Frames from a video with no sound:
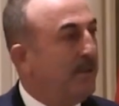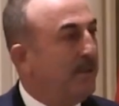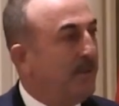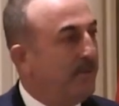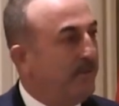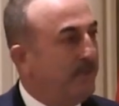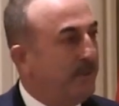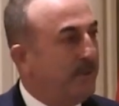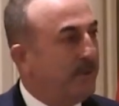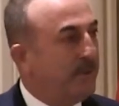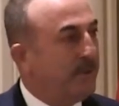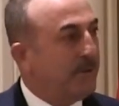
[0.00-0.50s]

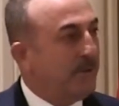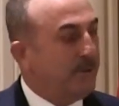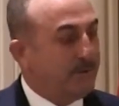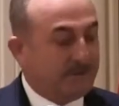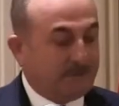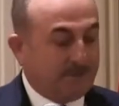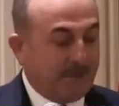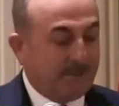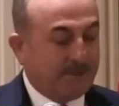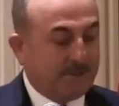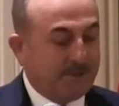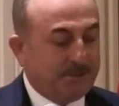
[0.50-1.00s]
we
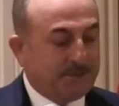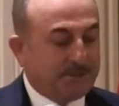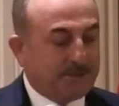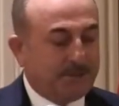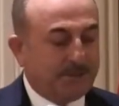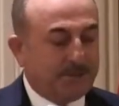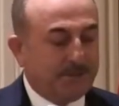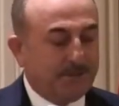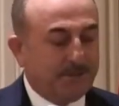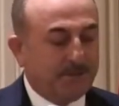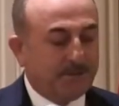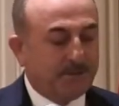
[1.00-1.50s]
consult each
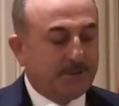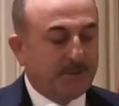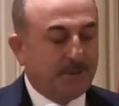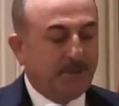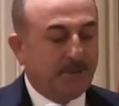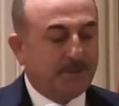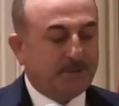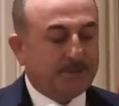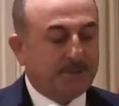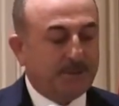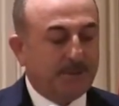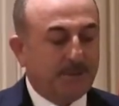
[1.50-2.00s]
other
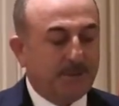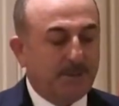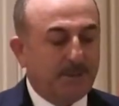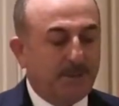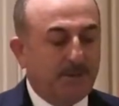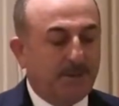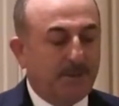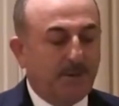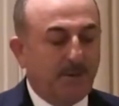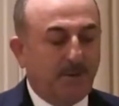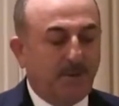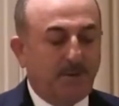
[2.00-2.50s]
closely
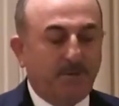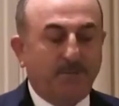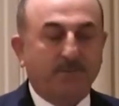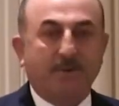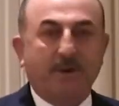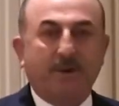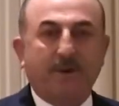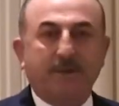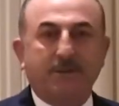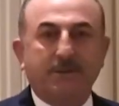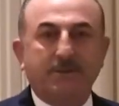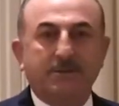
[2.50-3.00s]
on
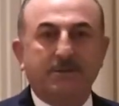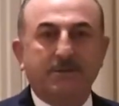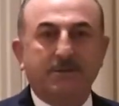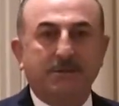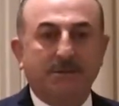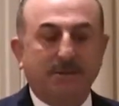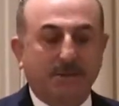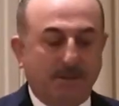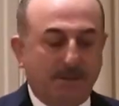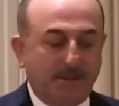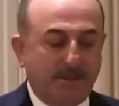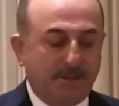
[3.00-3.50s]

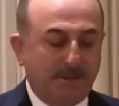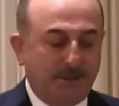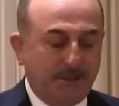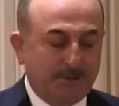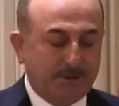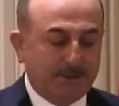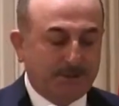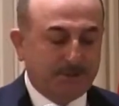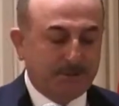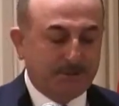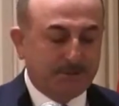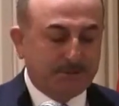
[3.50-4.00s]
various
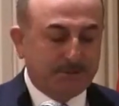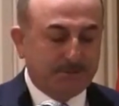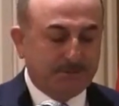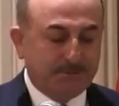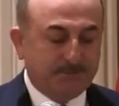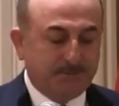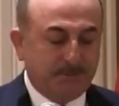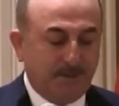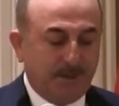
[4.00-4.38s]
issues.